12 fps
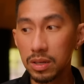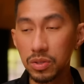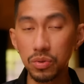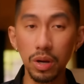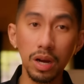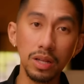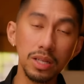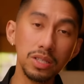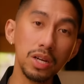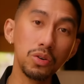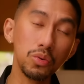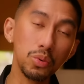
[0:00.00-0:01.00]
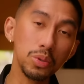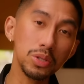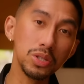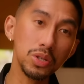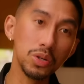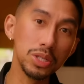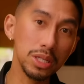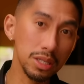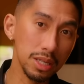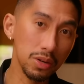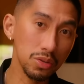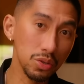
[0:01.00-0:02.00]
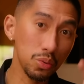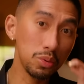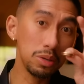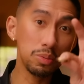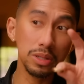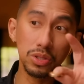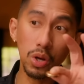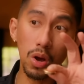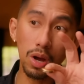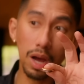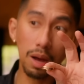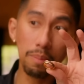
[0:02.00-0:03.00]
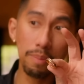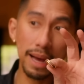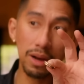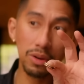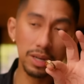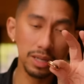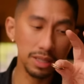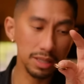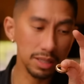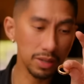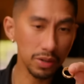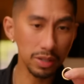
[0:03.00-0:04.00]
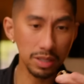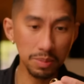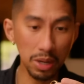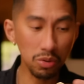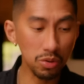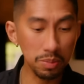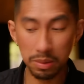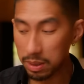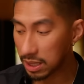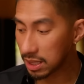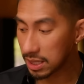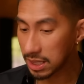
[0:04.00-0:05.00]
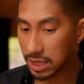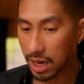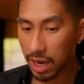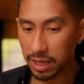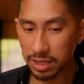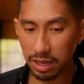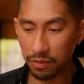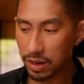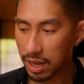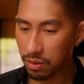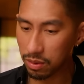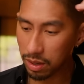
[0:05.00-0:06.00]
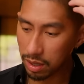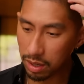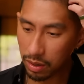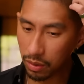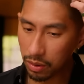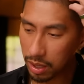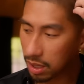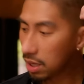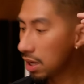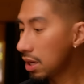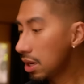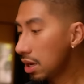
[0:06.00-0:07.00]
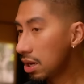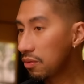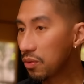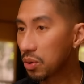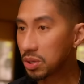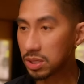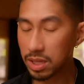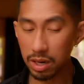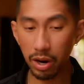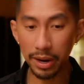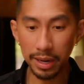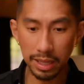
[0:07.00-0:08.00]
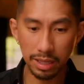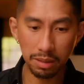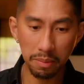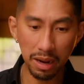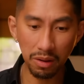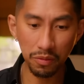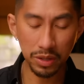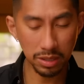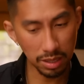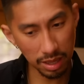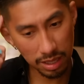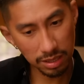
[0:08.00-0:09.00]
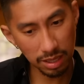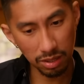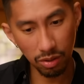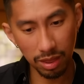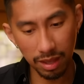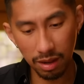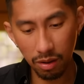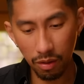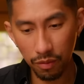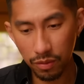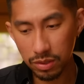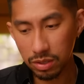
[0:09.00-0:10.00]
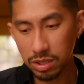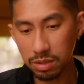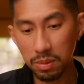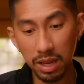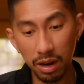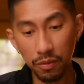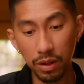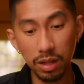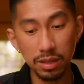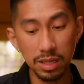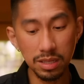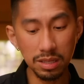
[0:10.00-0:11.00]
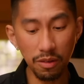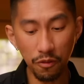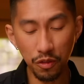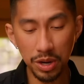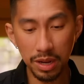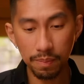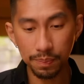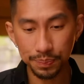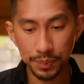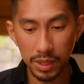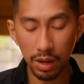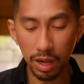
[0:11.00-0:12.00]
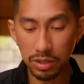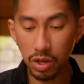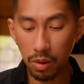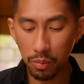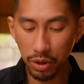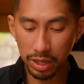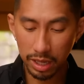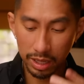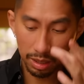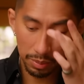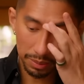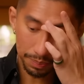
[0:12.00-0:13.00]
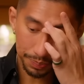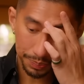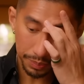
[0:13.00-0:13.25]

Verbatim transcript: because uh, the sun rules your sixth house. So we will talk about it. Okay, this is my own Ruby, but it is in the lucky seven now. Okay and of course the garnet that manifests things that you think of. So just be careful. This is free. I'll talk more in a little bit.